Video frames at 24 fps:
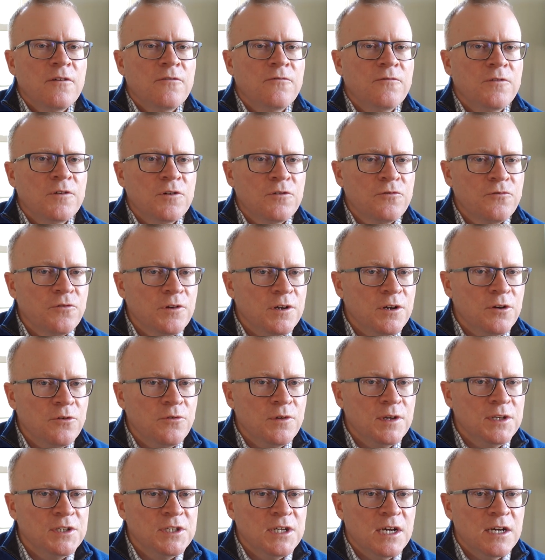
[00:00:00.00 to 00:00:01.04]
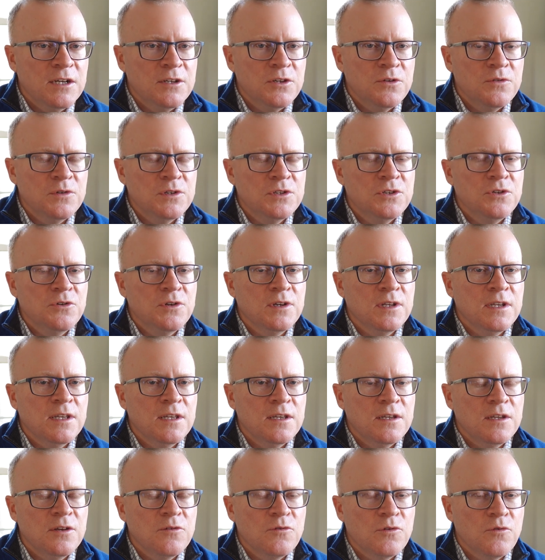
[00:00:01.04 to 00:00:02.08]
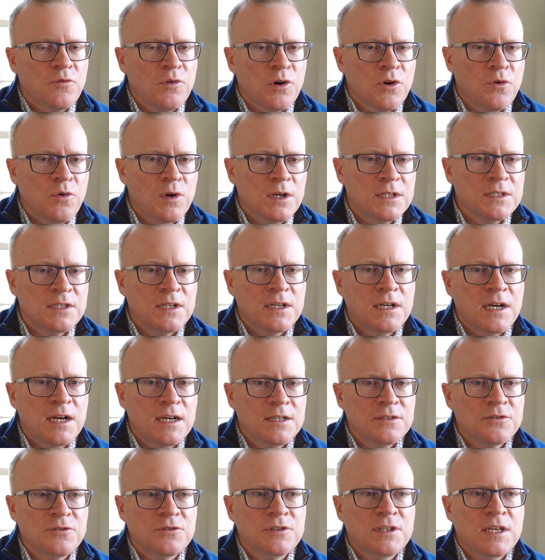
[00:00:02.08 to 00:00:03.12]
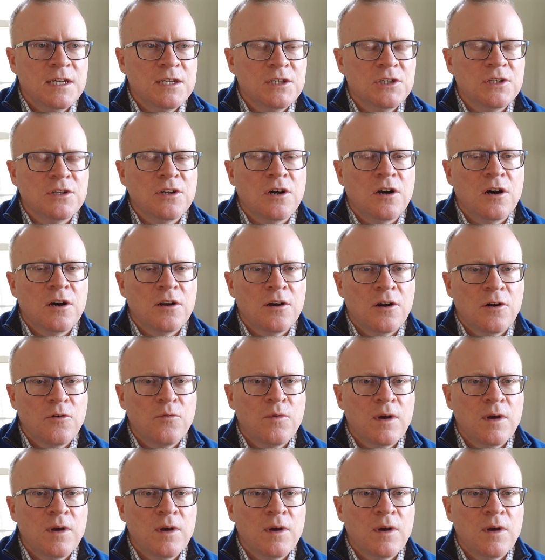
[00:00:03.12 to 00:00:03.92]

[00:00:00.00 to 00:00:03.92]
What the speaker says: feel free to reach out to us. You can request a consultation on our